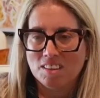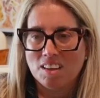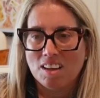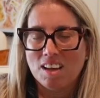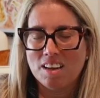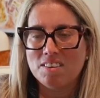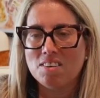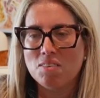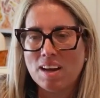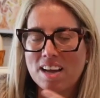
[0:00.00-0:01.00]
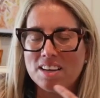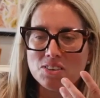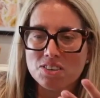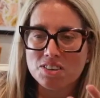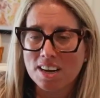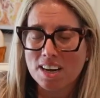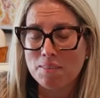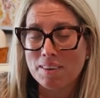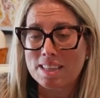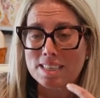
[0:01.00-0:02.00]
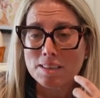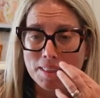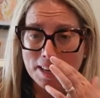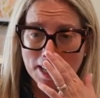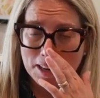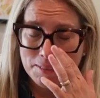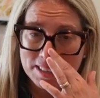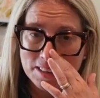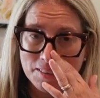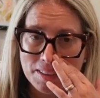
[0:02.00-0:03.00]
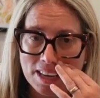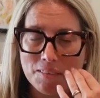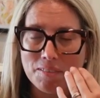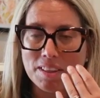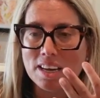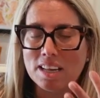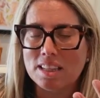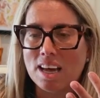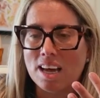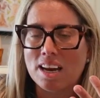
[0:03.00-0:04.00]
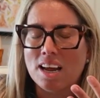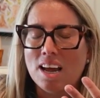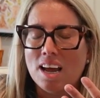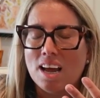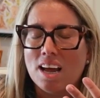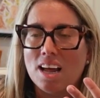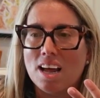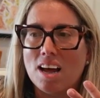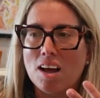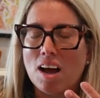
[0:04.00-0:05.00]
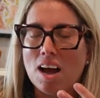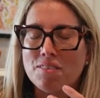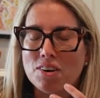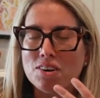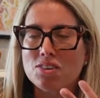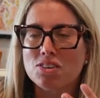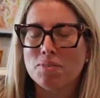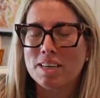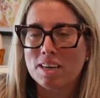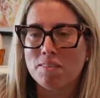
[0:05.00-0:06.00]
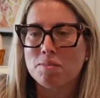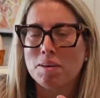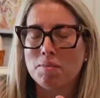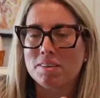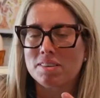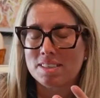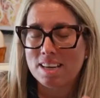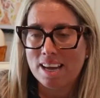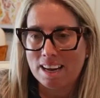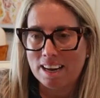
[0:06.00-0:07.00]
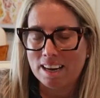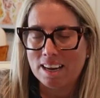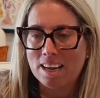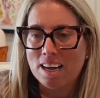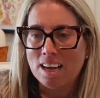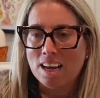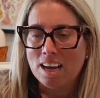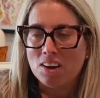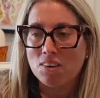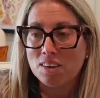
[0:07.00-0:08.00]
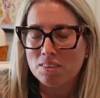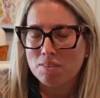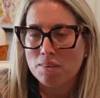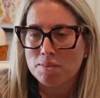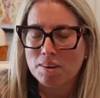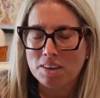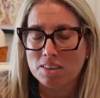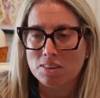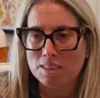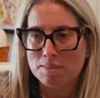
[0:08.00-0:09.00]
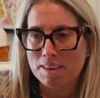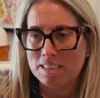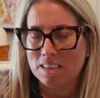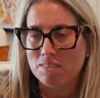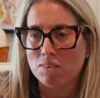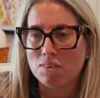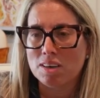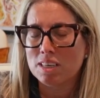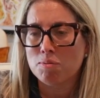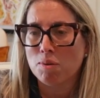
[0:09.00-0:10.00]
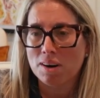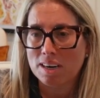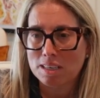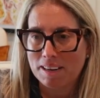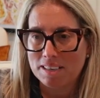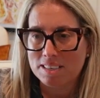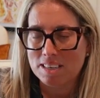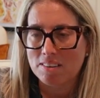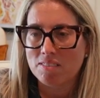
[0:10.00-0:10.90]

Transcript: And so as you're talking about this, I'm thinking about something, and I'm thinking that I've heard so many times people say going to the farmer's market is so expensive or it's more expensive.